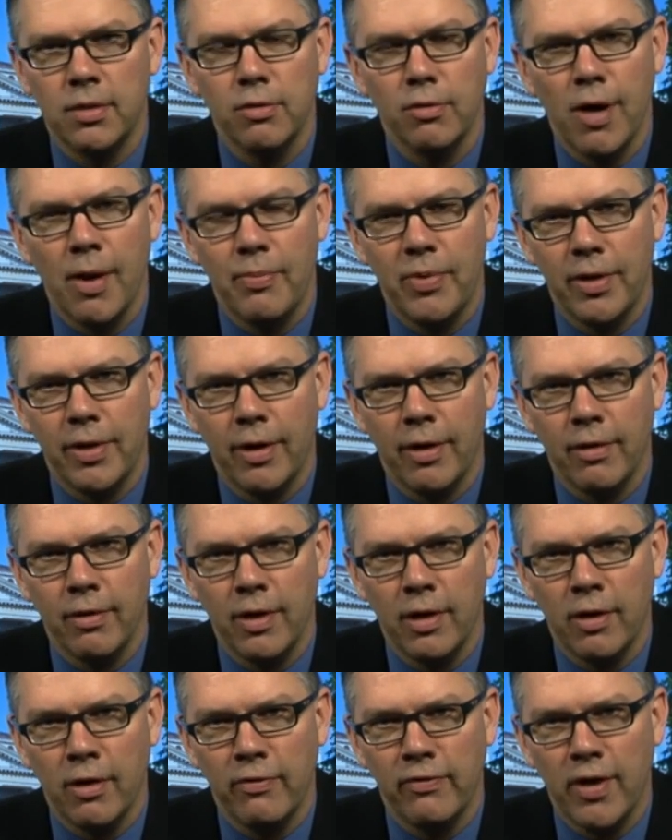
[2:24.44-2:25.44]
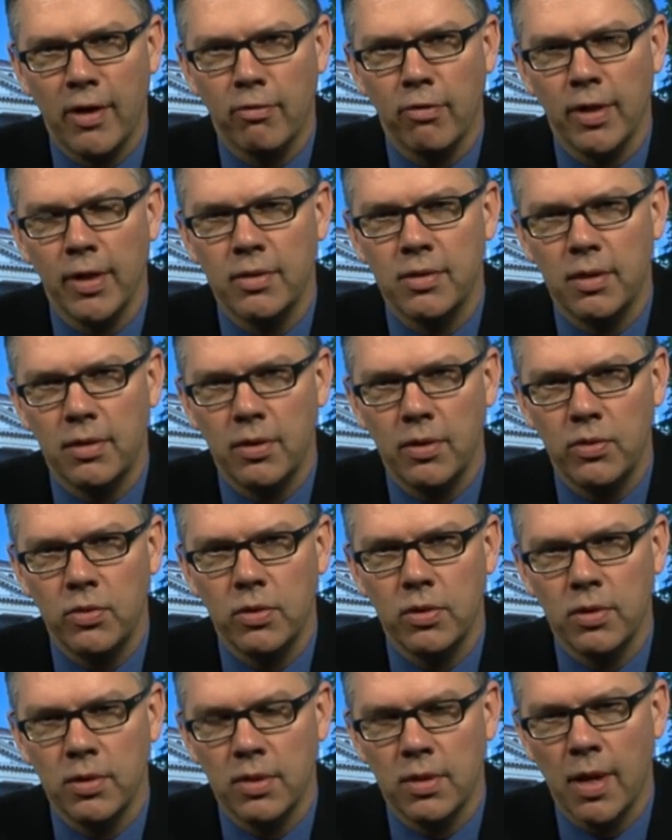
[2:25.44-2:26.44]
are up in our federal
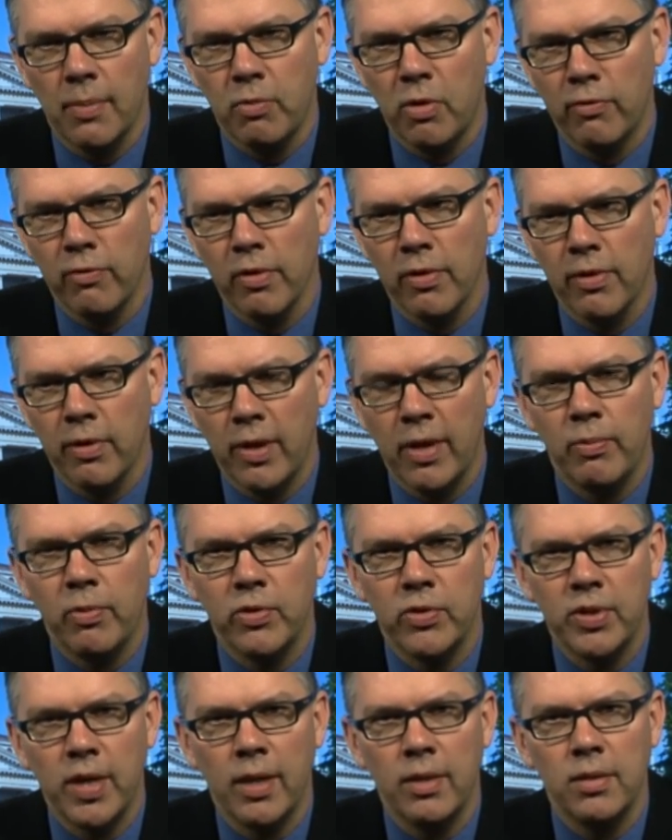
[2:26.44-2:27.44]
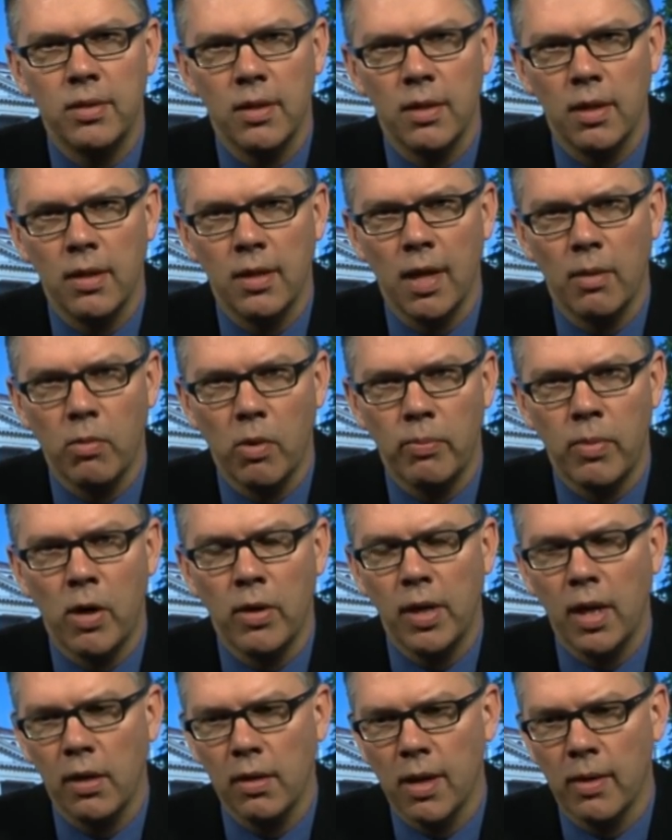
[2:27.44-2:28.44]
institutions, up over 30%, and the double
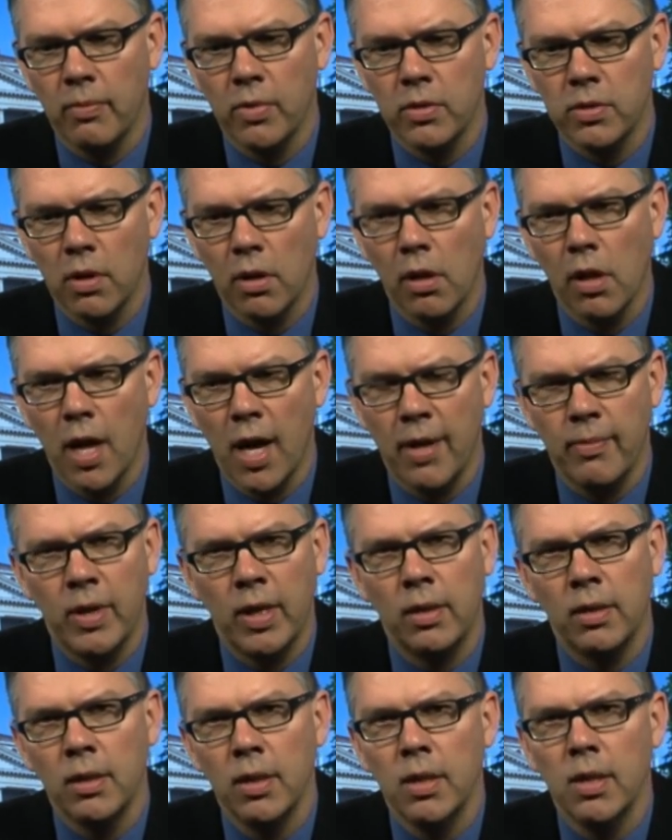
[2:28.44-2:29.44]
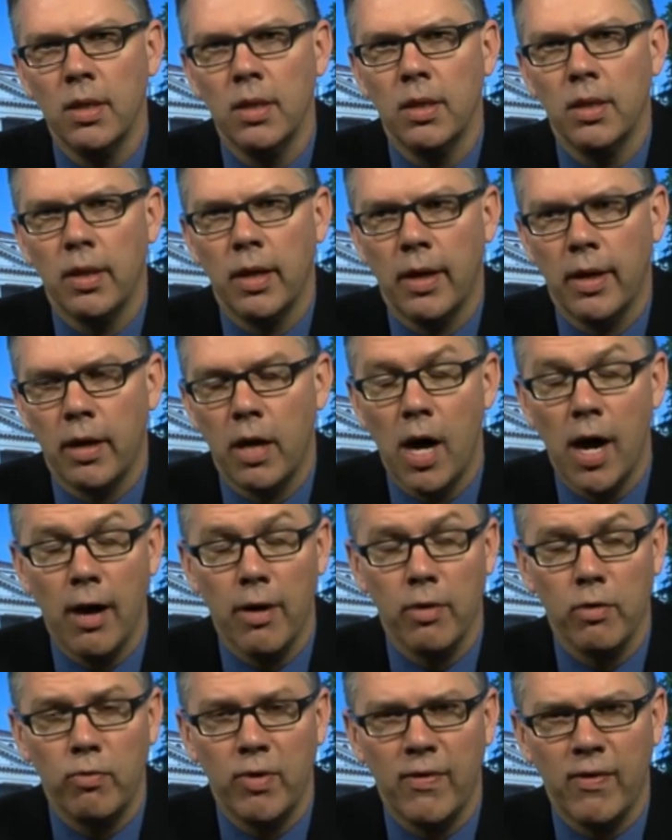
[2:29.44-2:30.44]
bunking numbers are climbing
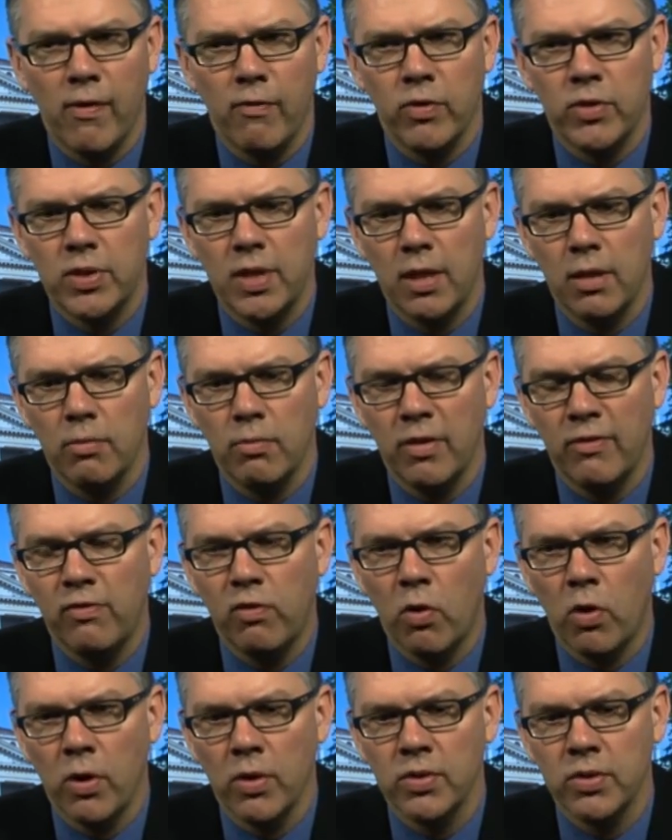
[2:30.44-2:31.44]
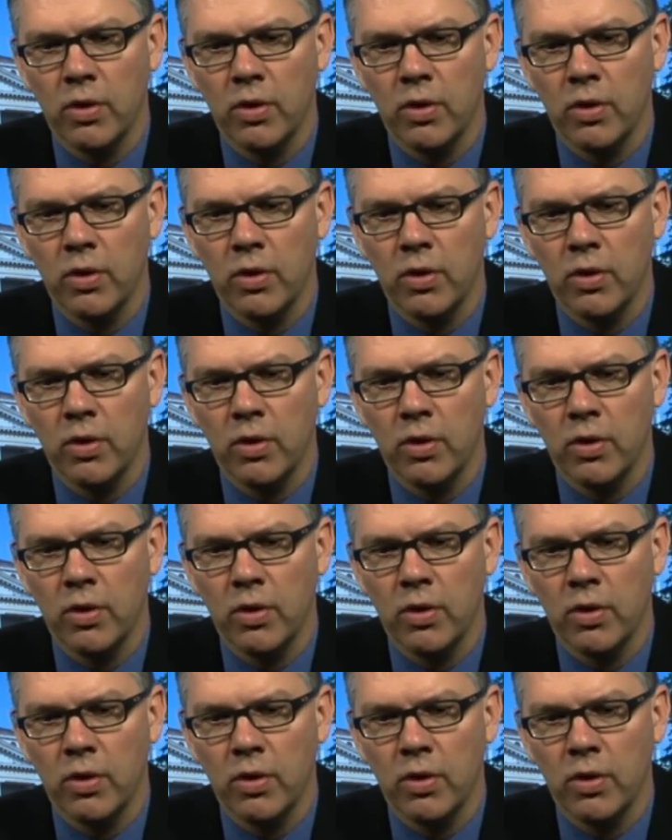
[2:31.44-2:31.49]
higher than we've ever seen them before.